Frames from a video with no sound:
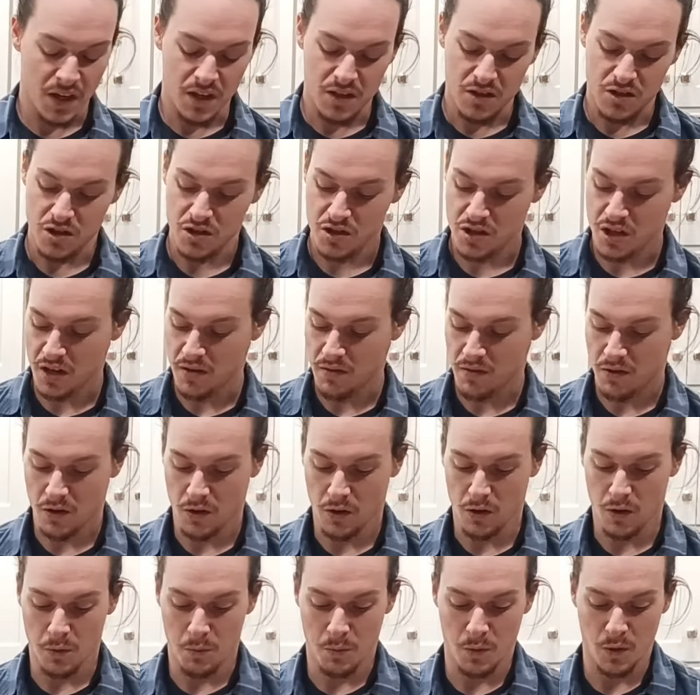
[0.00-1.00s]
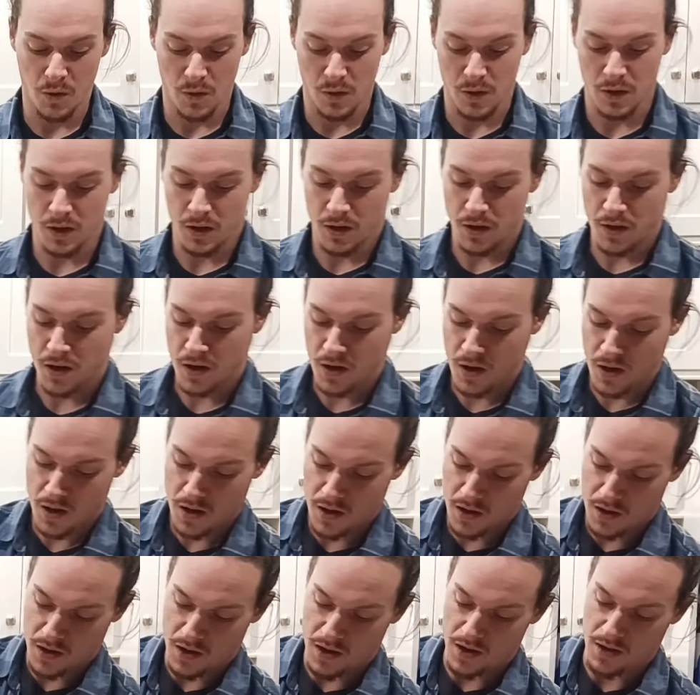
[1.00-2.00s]
Just give it a little more,
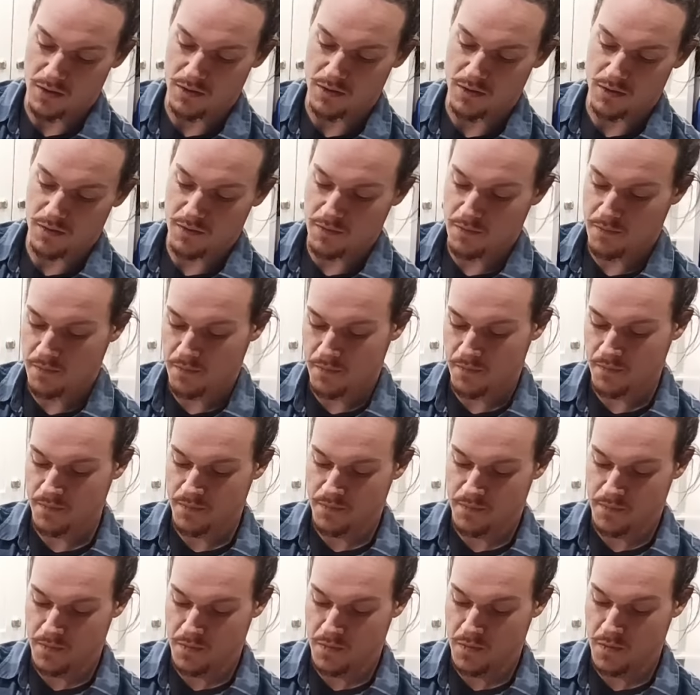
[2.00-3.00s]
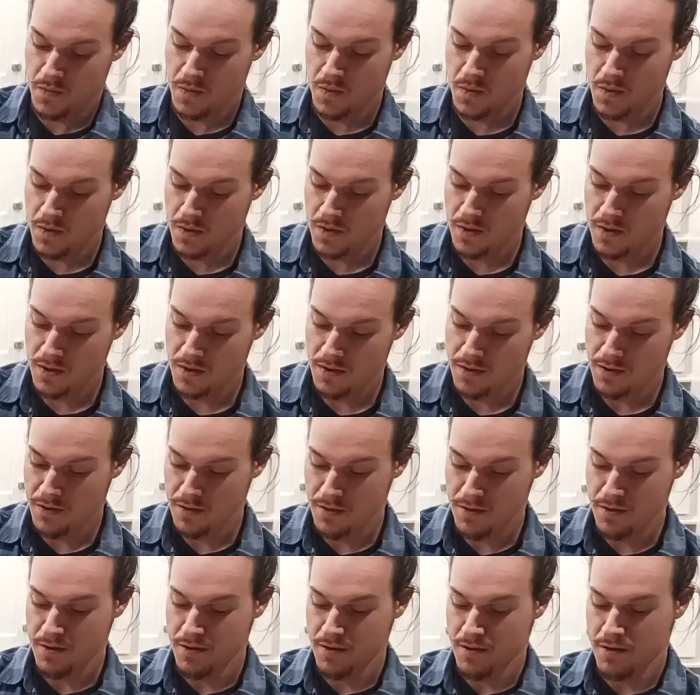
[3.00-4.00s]
I don't
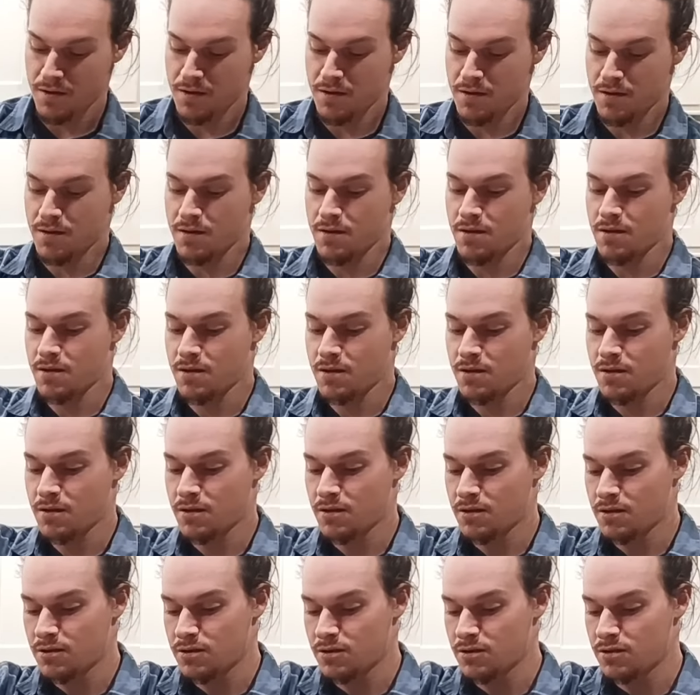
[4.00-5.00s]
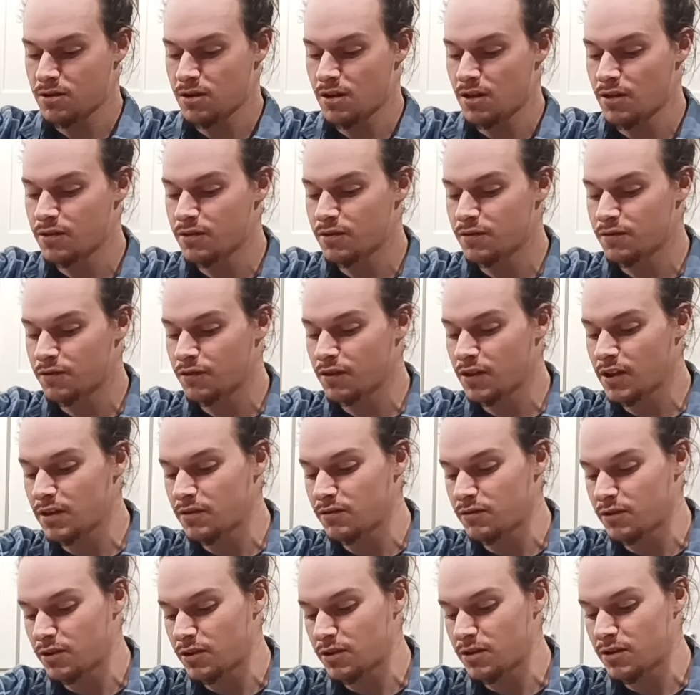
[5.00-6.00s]
know, another
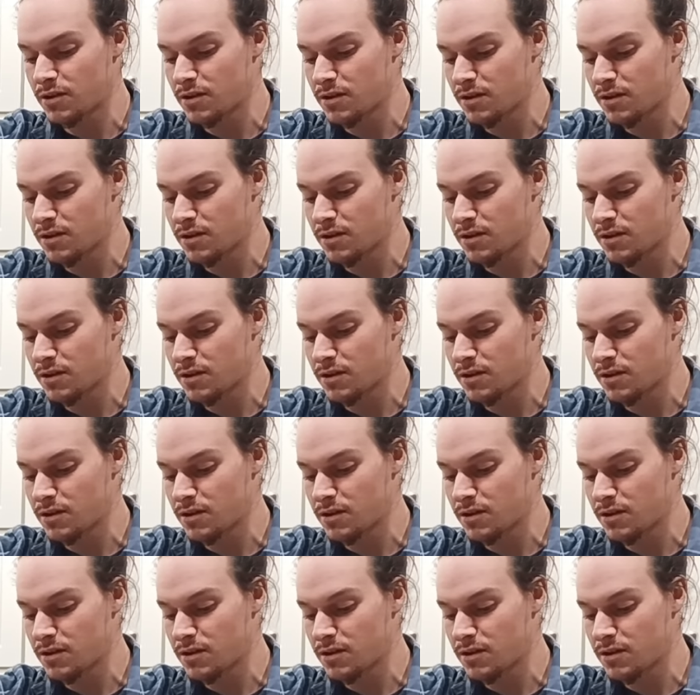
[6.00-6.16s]
flavor.